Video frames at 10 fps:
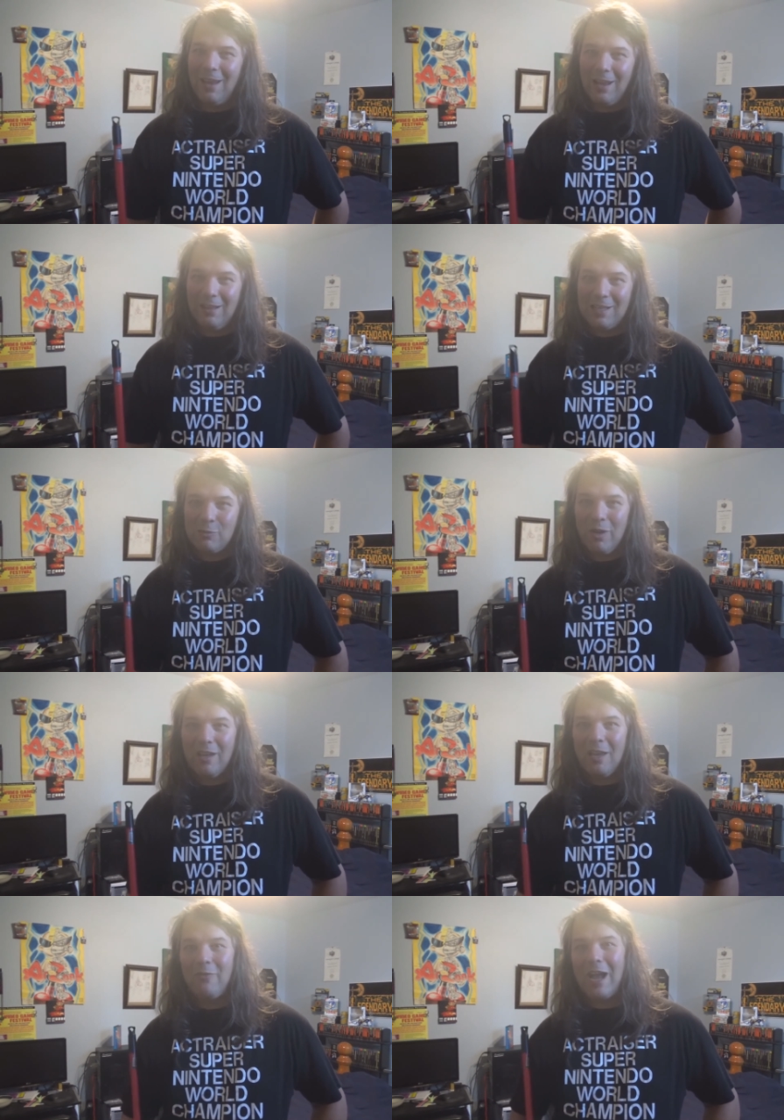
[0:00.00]
And that's why I
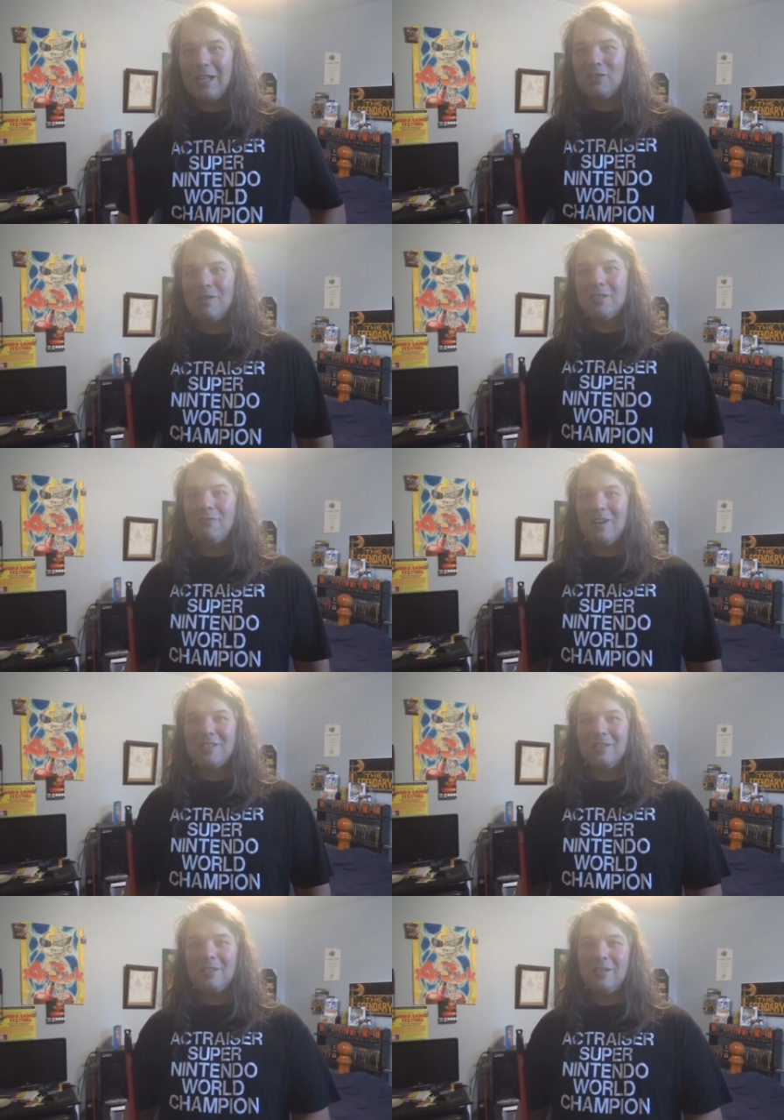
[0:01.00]
give Actraiser
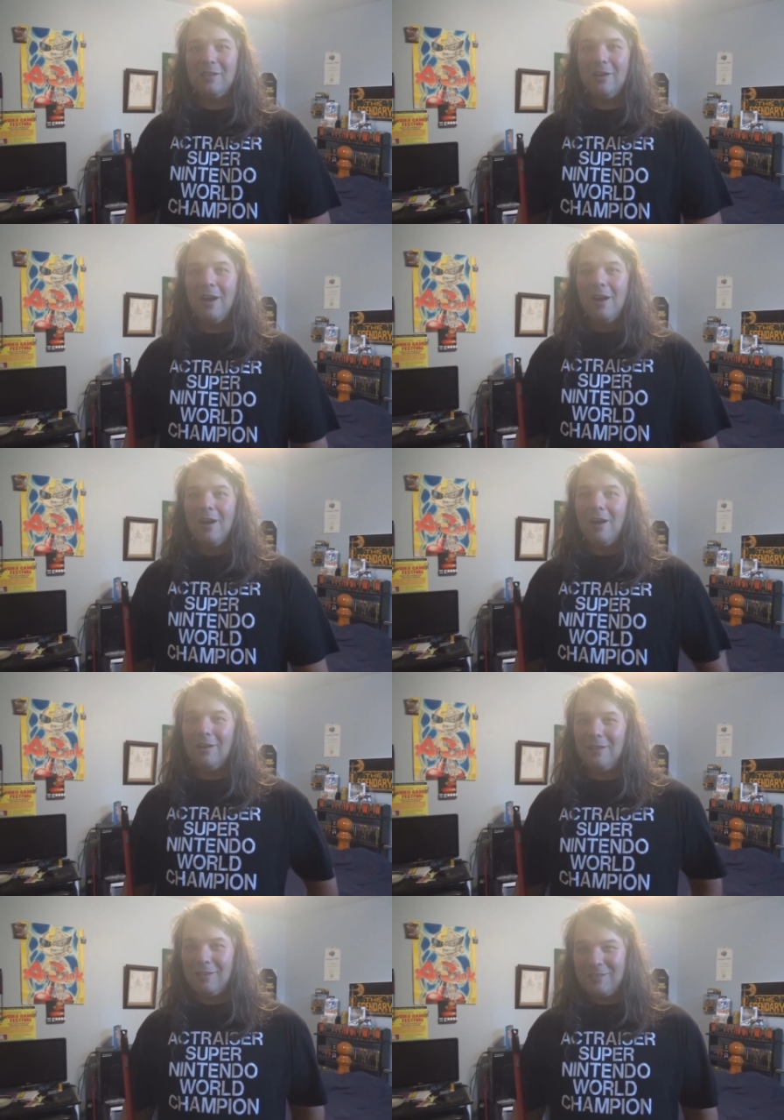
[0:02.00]
Renaissance here
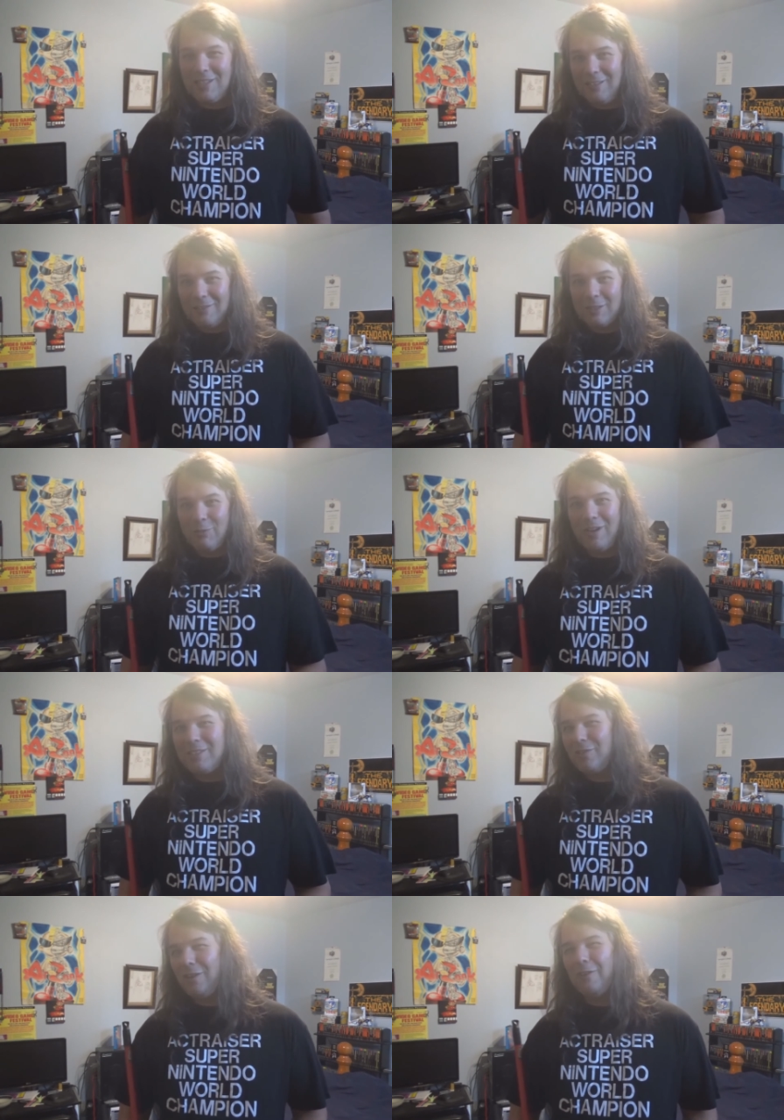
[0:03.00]
on the Nintendo
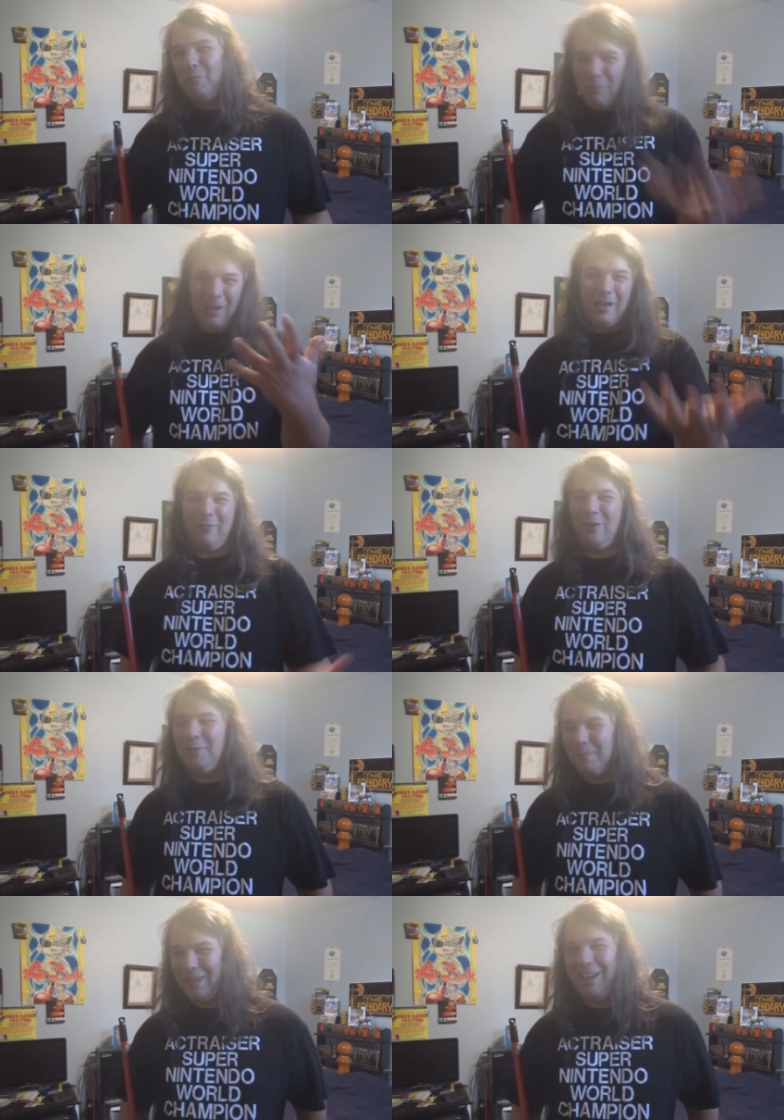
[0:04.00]
Switch or
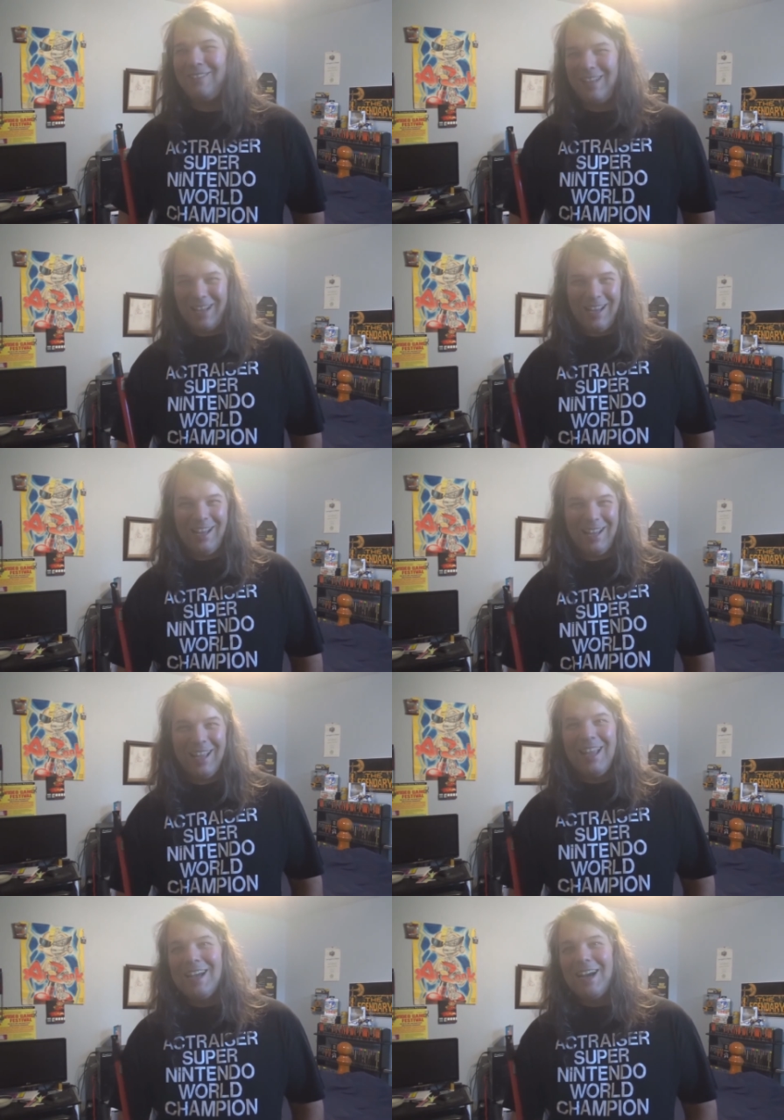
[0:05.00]
whatever. Yeah,
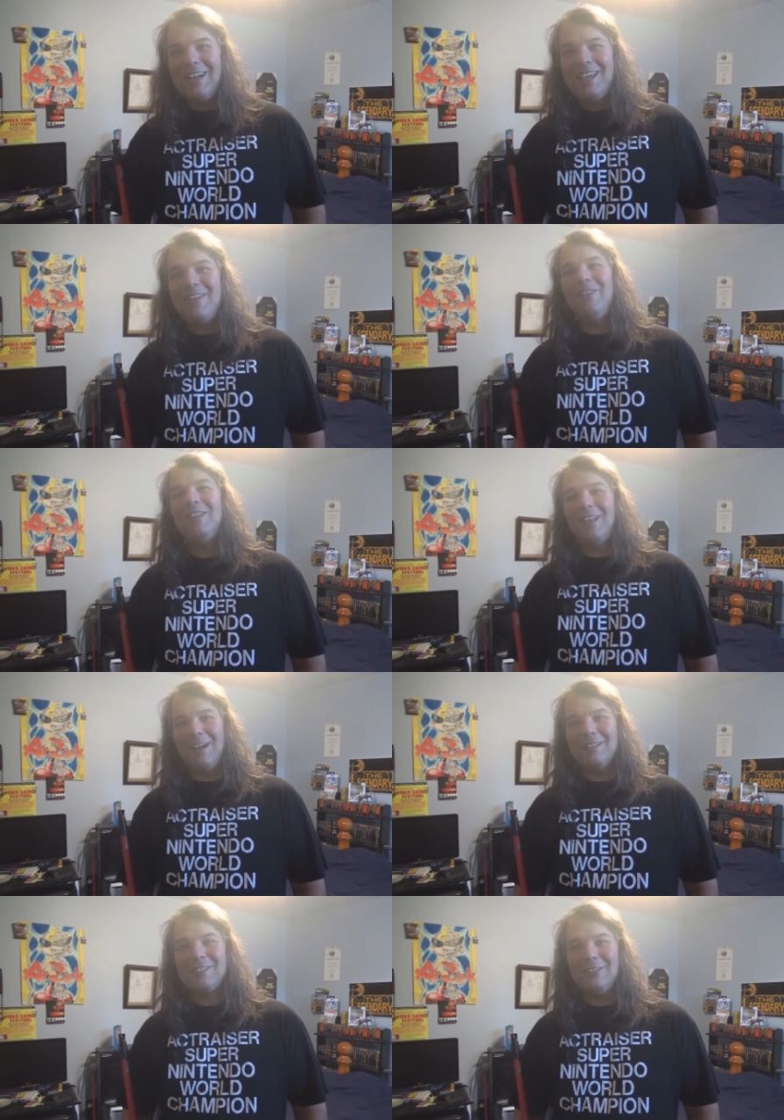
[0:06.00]
I gave it
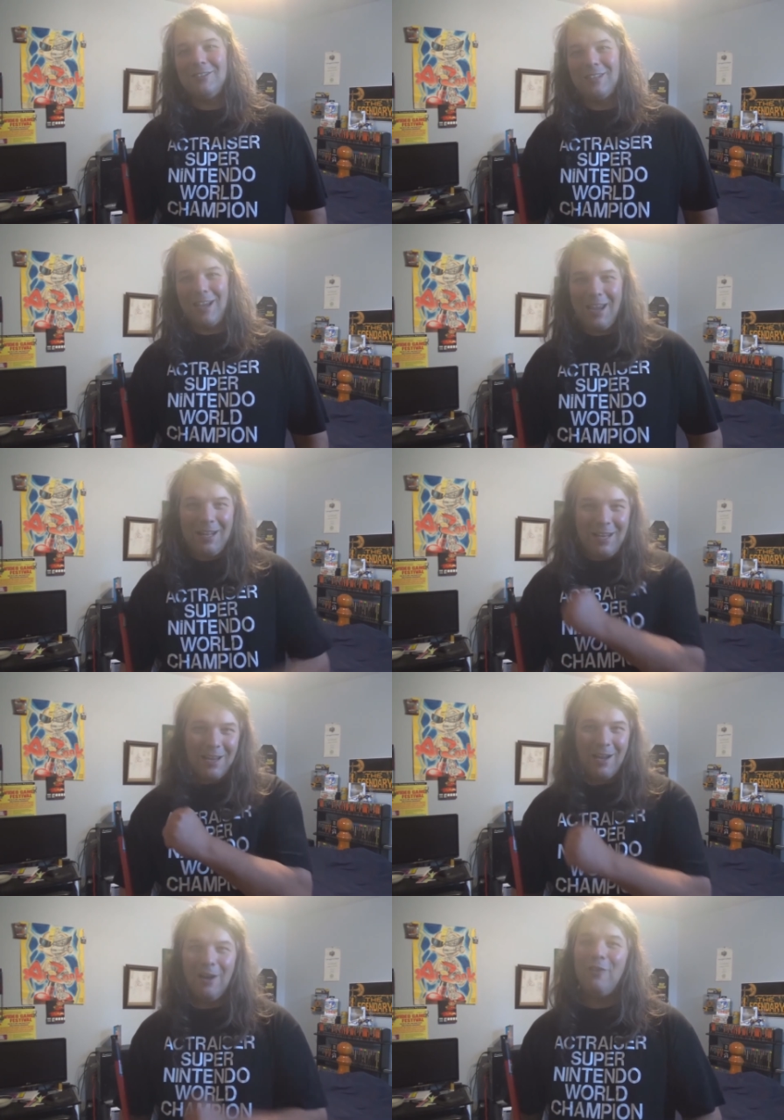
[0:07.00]
a solid
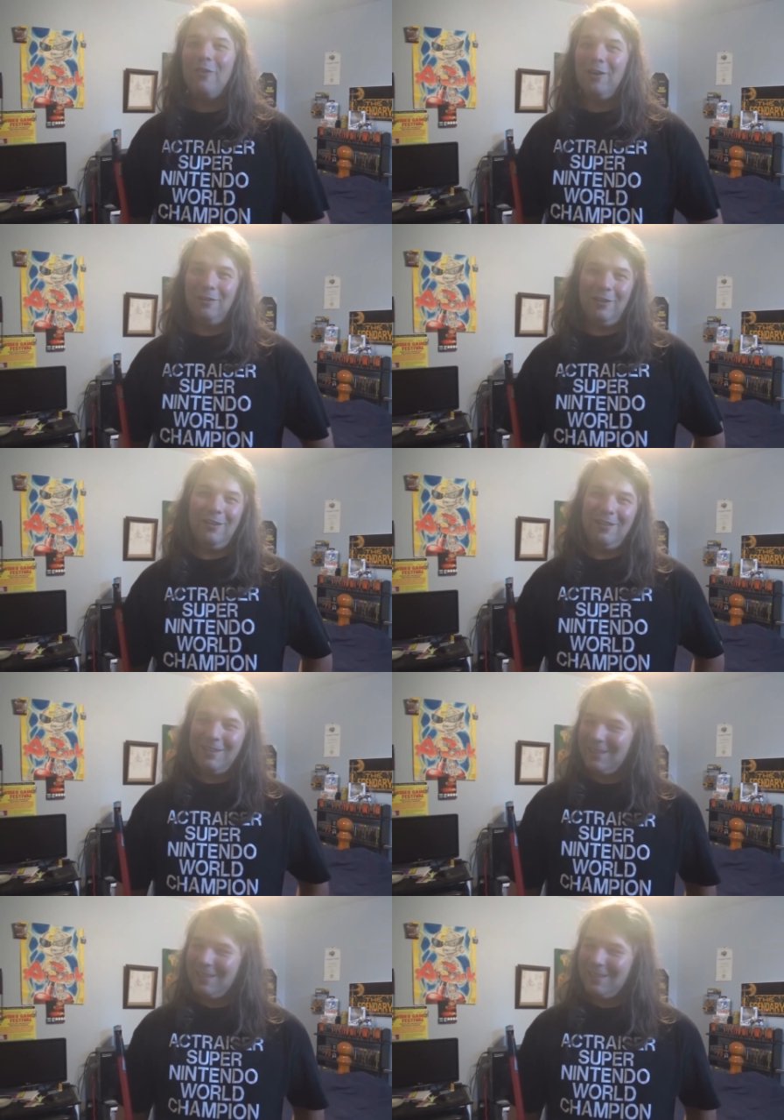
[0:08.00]
80 out of 100.